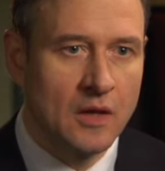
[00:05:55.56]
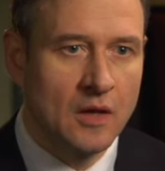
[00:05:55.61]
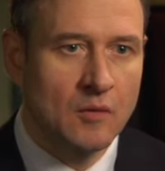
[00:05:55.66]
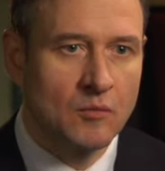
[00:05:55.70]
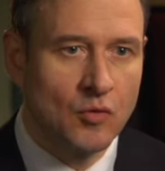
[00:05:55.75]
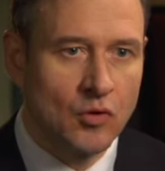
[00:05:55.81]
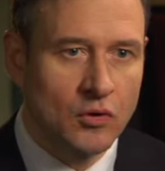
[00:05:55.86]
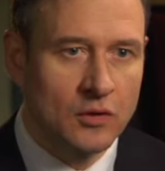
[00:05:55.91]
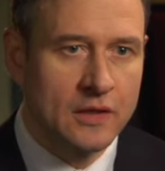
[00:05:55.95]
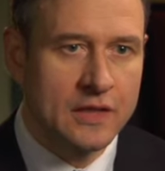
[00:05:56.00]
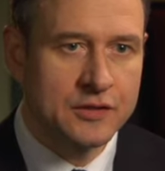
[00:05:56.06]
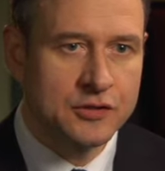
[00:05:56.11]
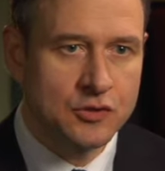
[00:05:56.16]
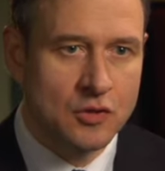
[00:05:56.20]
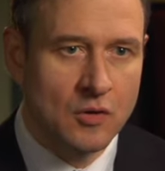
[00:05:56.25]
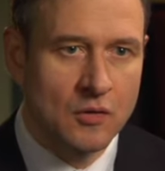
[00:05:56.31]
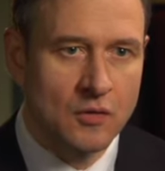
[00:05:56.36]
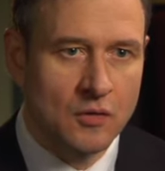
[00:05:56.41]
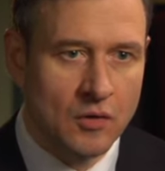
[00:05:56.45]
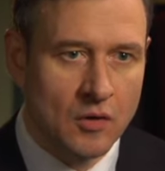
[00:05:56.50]
more or less
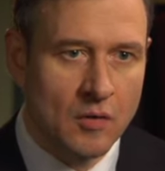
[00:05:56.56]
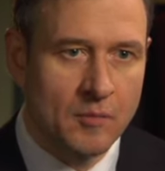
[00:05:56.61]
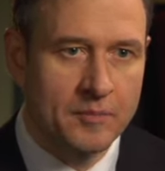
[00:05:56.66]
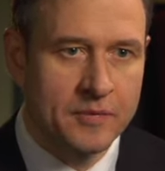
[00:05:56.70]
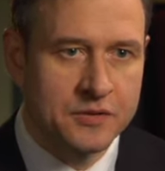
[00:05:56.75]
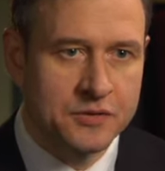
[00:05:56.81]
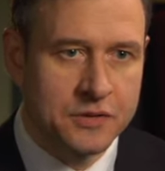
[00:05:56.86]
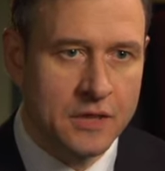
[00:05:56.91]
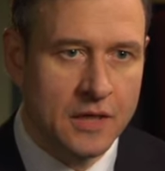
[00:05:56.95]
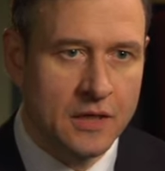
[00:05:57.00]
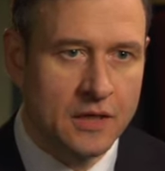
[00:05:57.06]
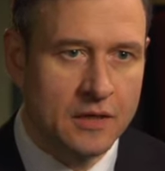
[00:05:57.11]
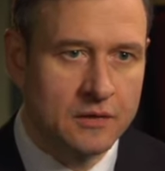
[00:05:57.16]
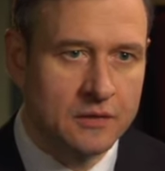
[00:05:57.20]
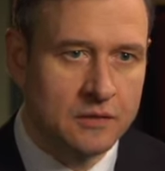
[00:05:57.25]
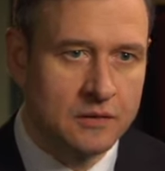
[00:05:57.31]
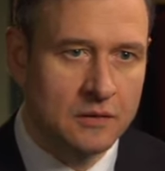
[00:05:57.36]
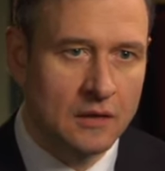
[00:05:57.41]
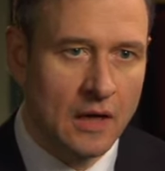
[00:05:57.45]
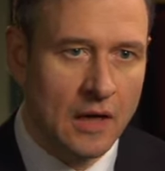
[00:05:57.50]
compensated
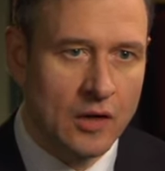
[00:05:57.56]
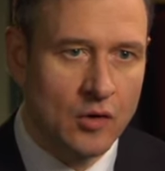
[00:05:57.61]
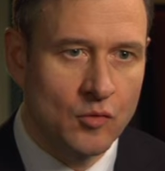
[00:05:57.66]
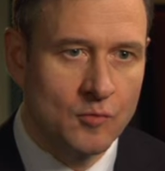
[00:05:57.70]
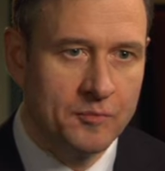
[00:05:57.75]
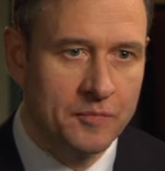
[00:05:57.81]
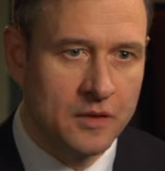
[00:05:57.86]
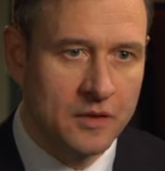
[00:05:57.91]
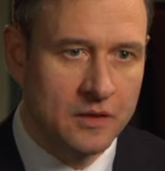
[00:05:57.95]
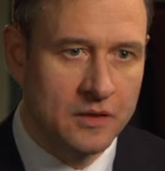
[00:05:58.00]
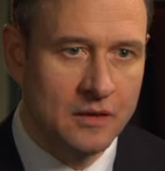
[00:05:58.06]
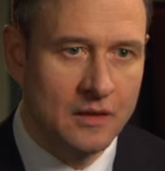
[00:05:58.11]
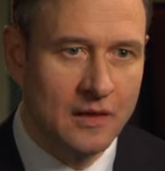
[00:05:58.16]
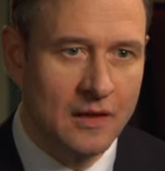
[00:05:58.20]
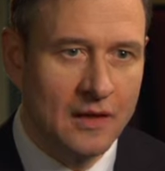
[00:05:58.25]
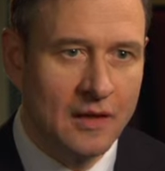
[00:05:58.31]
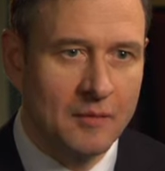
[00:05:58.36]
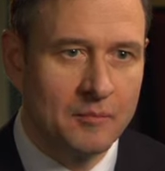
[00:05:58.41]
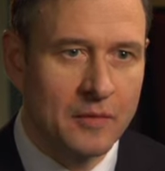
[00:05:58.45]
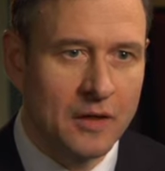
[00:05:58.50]
IOP,
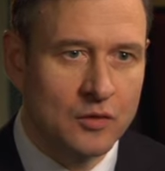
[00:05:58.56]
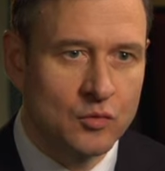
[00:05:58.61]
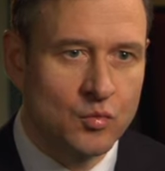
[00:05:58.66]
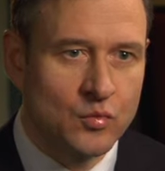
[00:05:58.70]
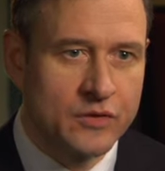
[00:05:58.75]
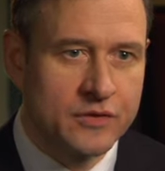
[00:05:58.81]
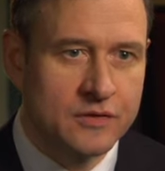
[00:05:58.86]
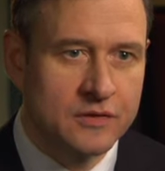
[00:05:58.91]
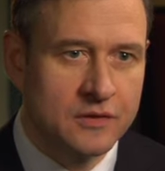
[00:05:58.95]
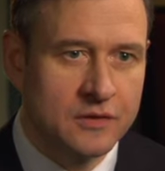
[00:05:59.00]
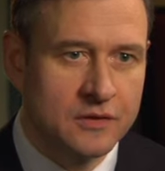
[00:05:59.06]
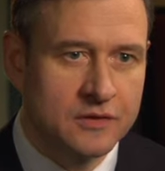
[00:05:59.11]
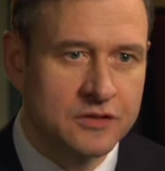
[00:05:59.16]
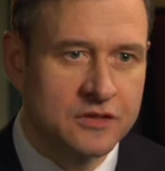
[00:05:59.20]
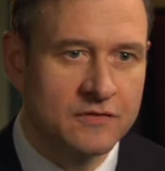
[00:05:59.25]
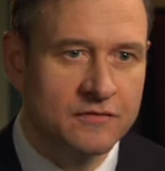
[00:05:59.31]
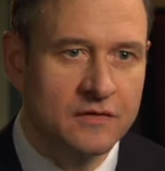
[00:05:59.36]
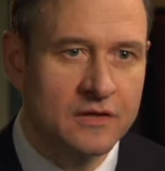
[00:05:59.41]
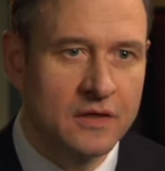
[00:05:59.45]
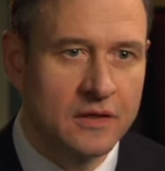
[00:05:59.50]
but with the
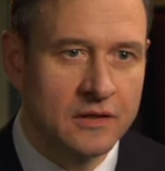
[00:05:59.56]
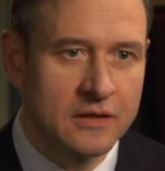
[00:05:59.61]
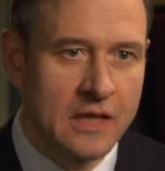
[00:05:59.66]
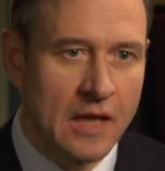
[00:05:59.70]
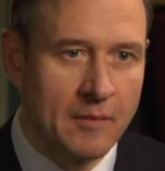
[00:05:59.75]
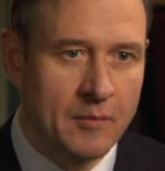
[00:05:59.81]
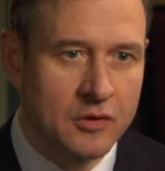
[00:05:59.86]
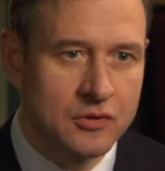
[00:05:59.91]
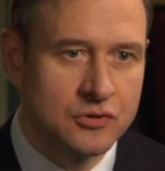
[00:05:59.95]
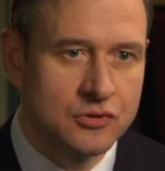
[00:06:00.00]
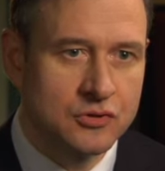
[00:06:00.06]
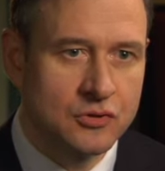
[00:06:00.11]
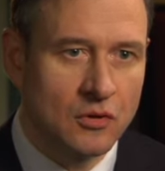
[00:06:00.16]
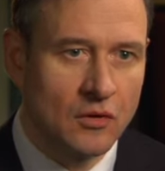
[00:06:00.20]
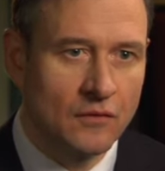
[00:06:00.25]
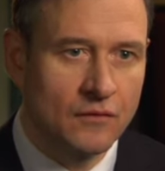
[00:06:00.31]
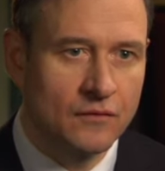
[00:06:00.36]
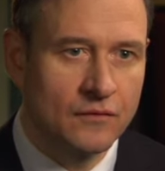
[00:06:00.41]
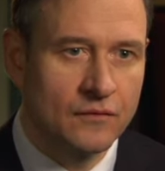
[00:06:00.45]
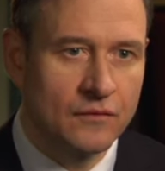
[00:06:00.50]
severe damage
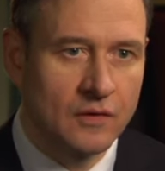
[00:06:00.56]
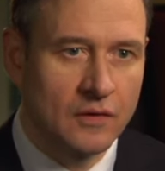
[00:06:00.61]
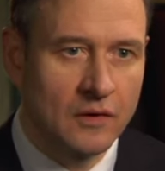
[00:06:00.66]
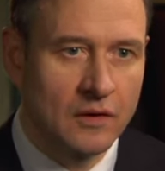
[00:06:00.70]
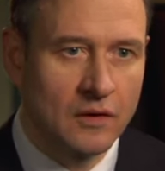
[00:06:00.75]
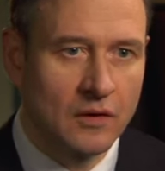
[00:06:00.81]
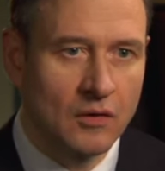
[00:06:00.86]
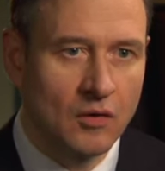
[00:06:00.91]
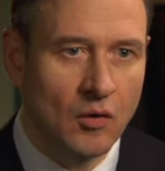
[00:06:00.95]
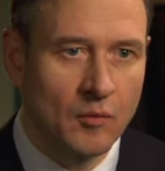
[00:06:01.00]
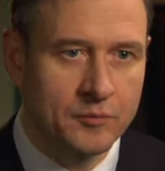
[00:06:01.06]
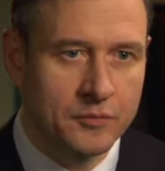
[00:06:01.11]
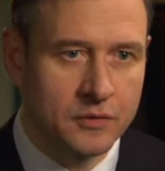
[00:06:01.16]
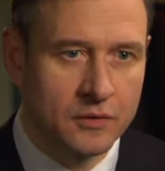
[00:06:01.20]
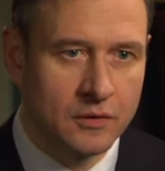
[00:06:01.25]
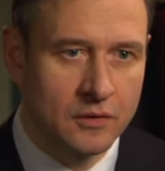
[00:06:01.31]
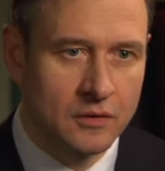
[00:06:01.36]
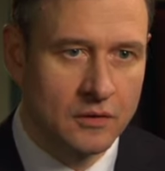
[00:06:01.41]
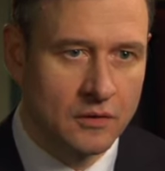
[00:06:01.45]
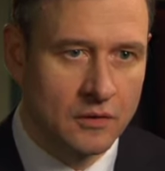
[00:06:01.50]
of
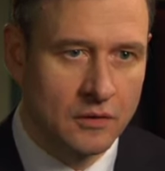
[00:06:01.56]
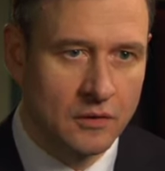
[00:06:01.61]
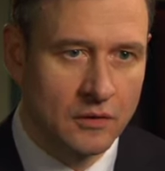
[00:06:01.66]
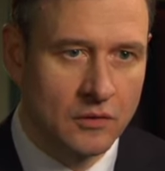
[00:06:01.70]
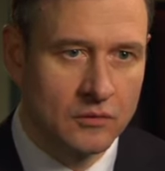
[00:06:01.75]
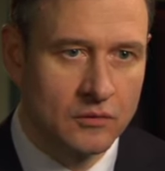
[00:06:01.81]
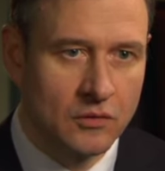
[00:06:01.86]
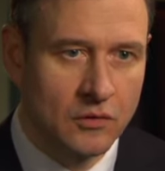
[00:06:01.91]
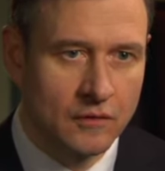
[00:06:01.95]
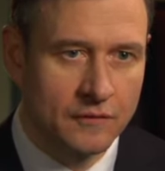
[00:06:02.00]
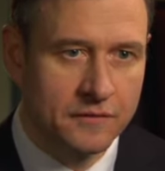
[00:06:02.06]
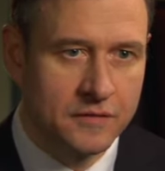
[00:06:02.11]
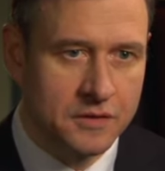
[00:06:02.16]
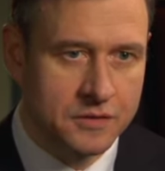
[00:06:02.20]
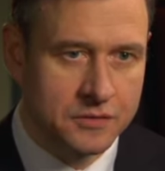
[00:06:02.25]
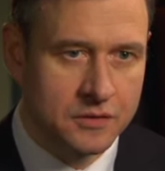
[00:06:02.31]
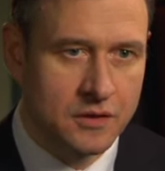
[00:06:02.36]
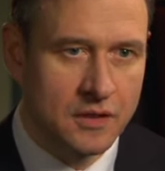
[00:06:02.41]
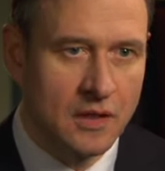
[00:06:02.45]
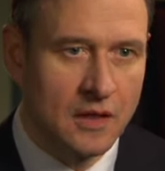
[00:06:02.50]
optic nerve
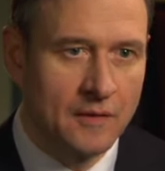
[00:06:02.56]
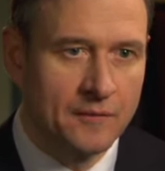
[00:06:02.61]
disc.